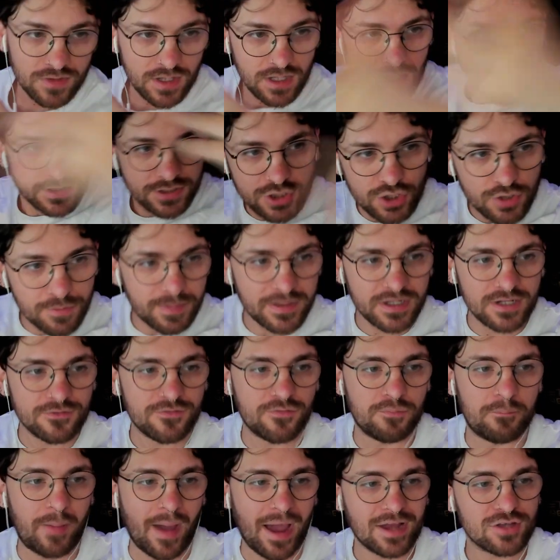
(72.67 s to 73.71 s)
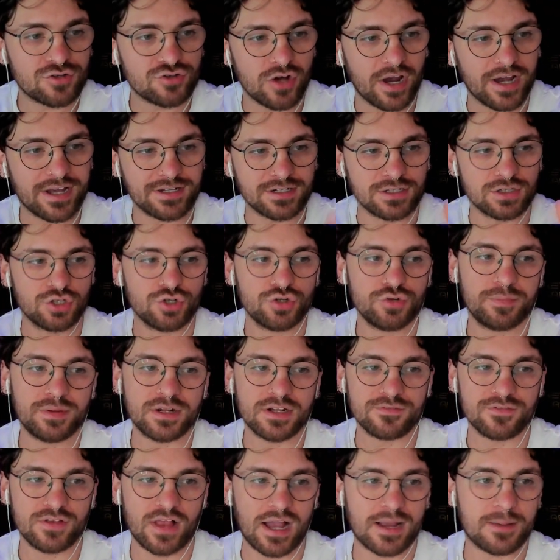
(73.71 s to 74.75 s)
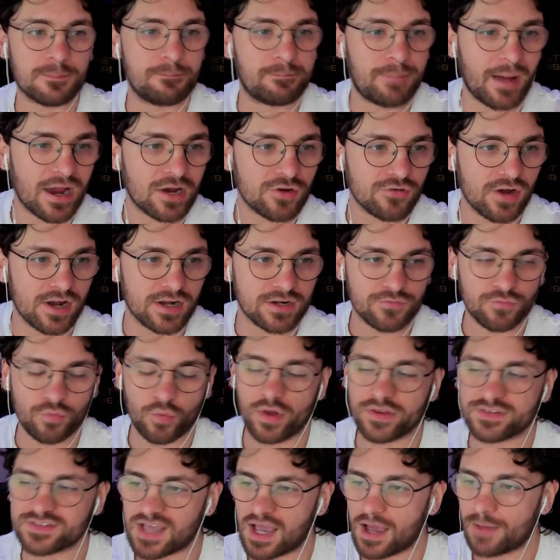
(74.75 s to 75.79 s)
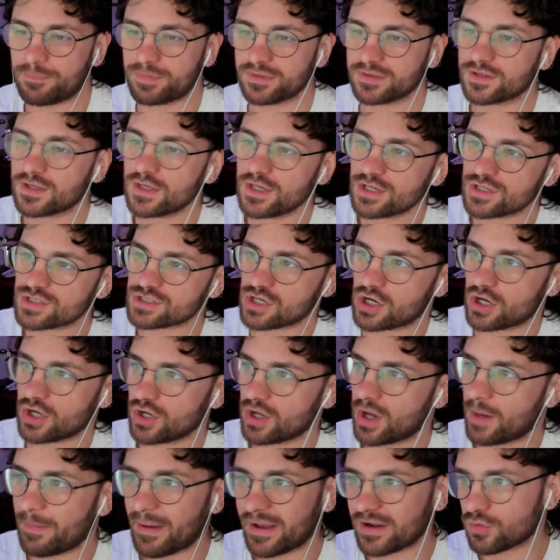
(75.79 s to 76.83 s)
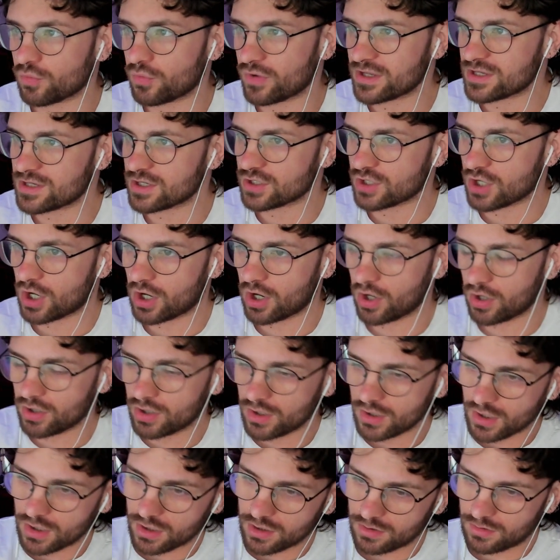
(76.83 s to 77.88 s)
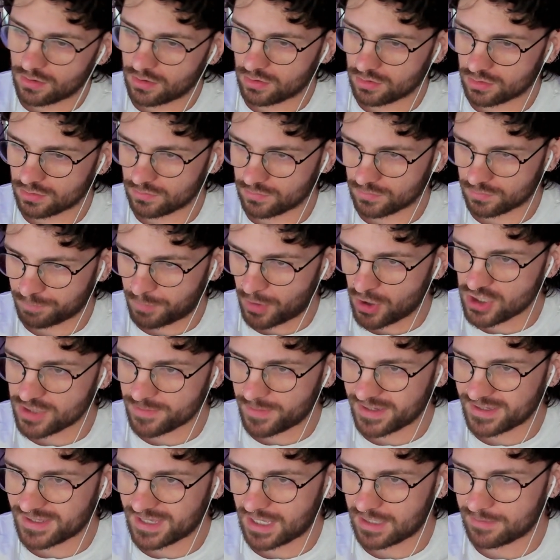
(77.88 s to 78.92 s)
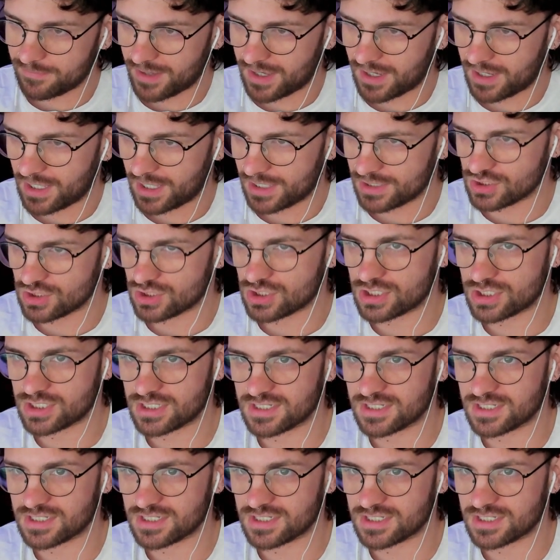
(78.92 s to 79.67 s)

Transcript: little bit of backtrack and a little bit of like background of what's happened. So about a week ago, Pokimane came out and she